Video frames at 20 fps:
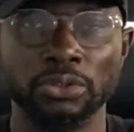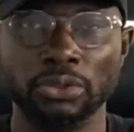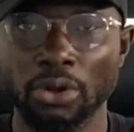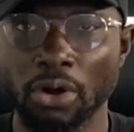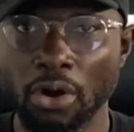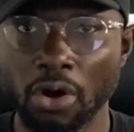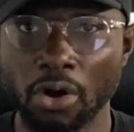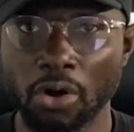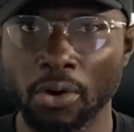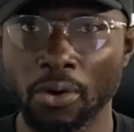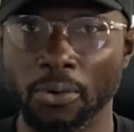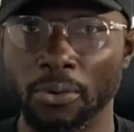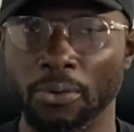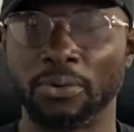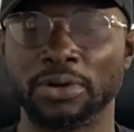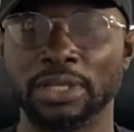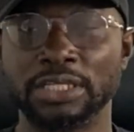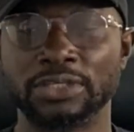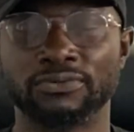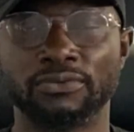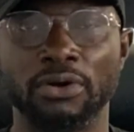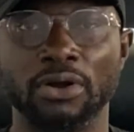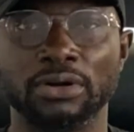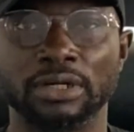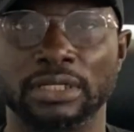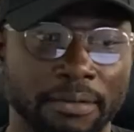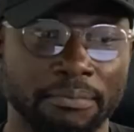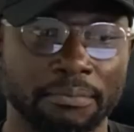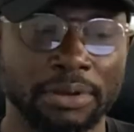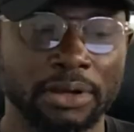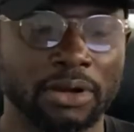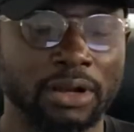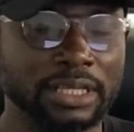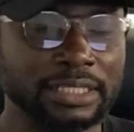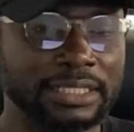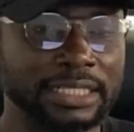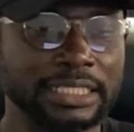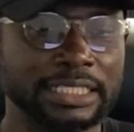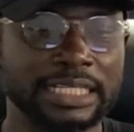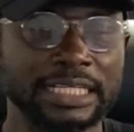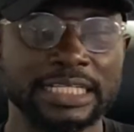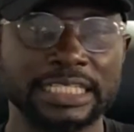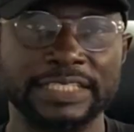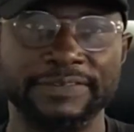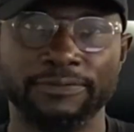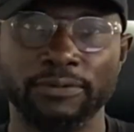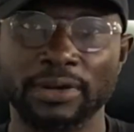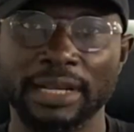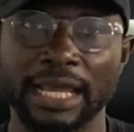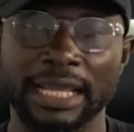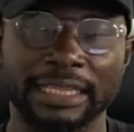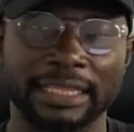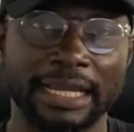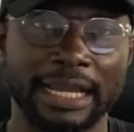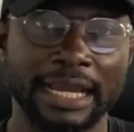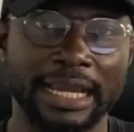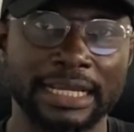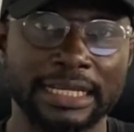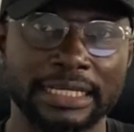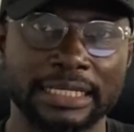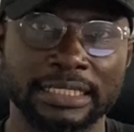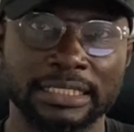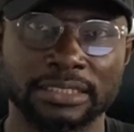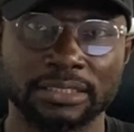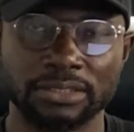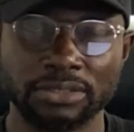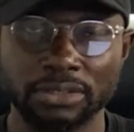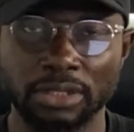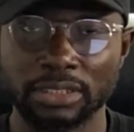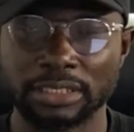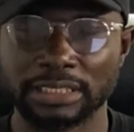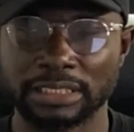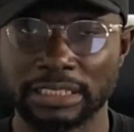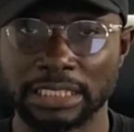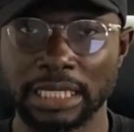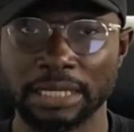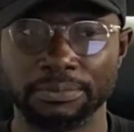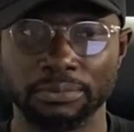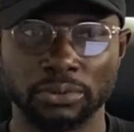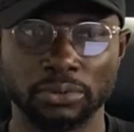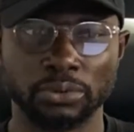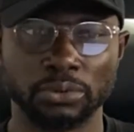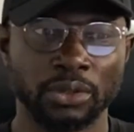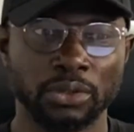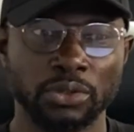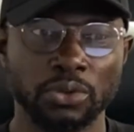No, it's wrong, because this thing is volatile, it's not stable.